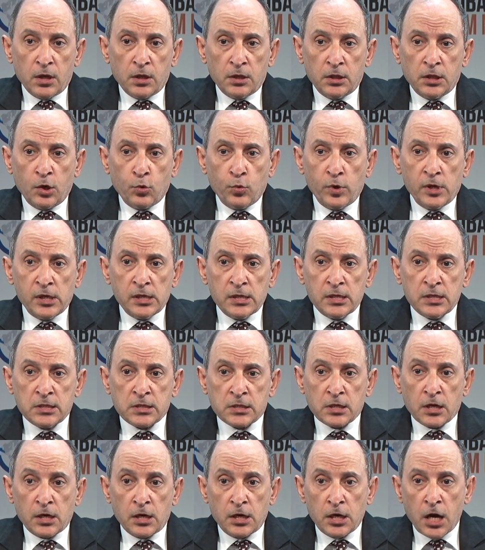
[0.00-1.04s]
the world's
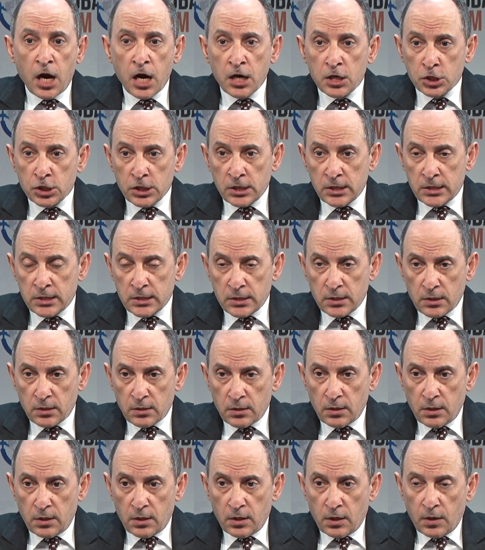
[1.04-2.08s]
largest
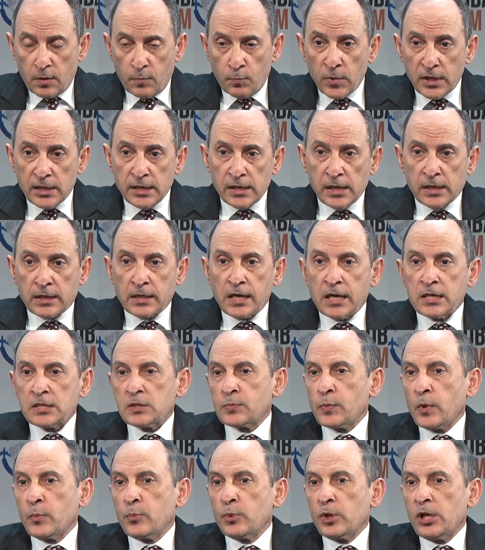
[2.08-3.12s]
middle class
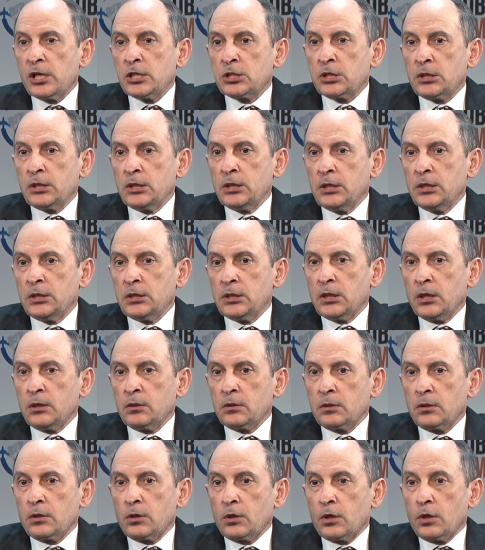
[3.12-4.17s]
population in India
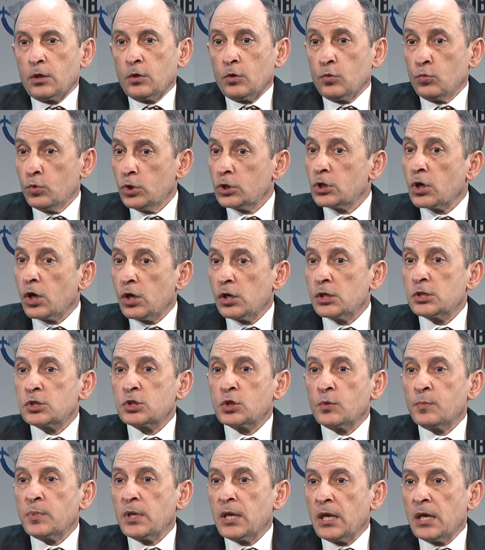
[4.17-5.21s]
would also
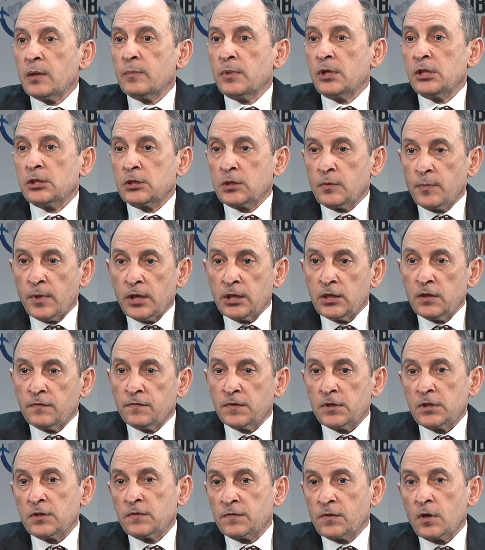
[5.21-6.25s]
be able to
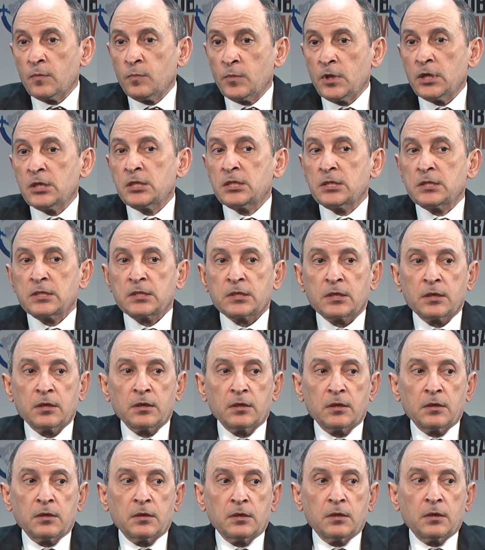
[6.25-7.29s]
benefit from this
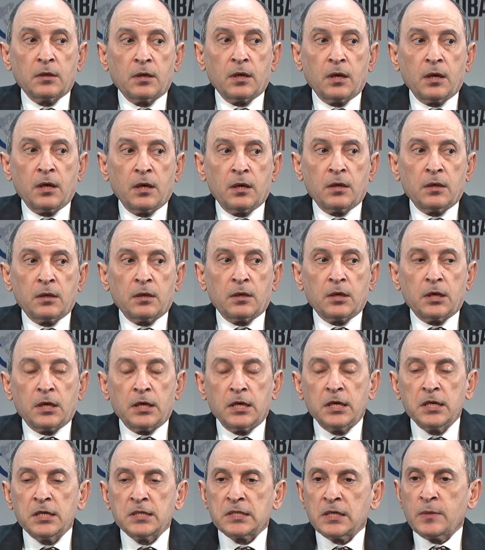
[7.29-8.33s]

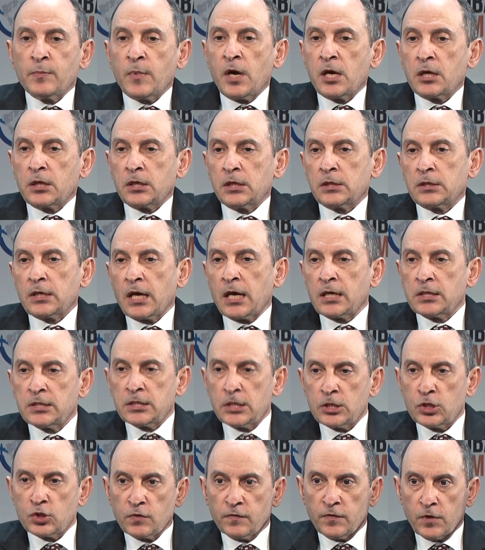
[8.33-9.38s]
easy market
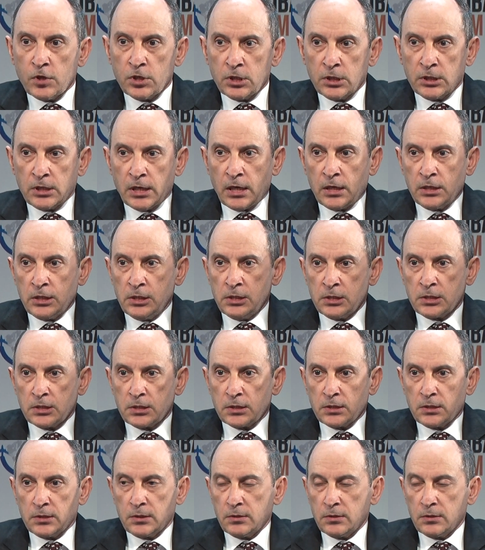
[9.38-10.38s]
access to foreign carriers.